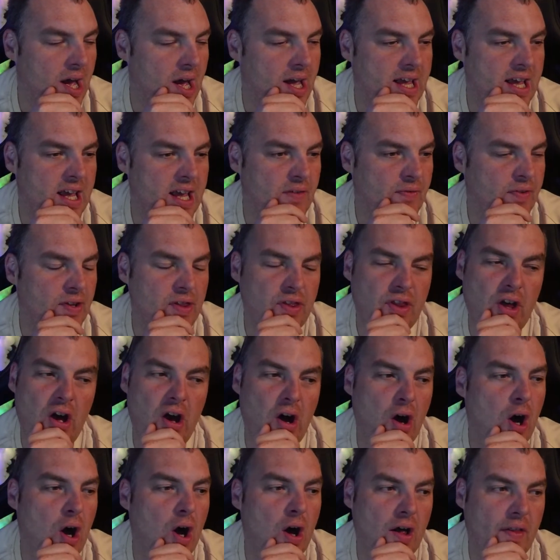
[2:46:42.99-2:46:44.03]
even
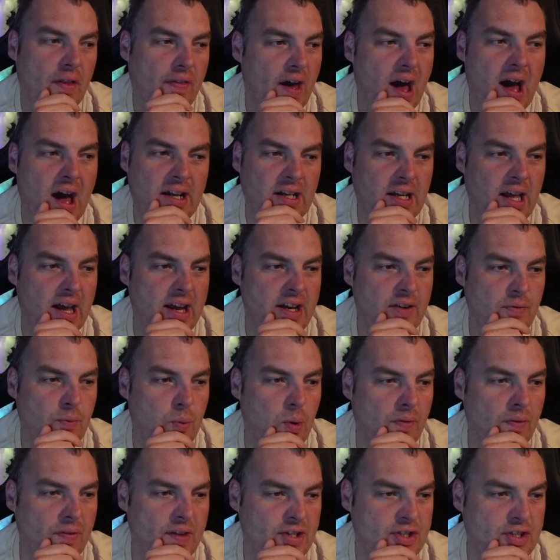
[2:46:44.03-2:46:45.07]
though Adelaide have
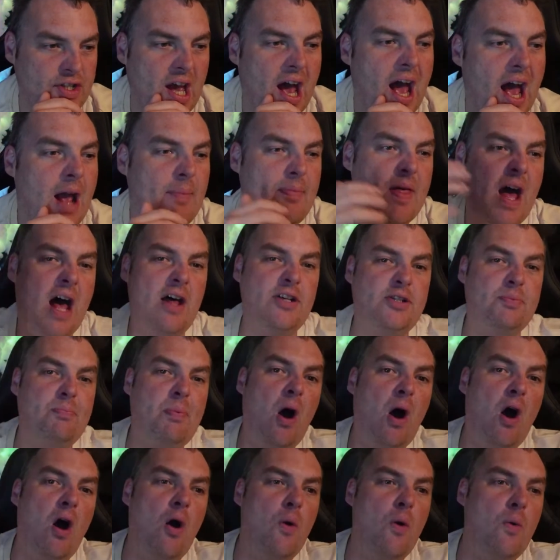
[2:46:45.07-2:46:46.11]
won this game. There's
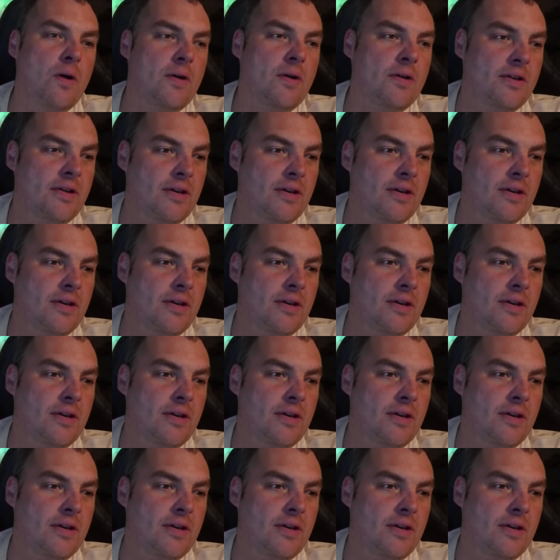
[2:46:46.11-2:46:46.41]
ball.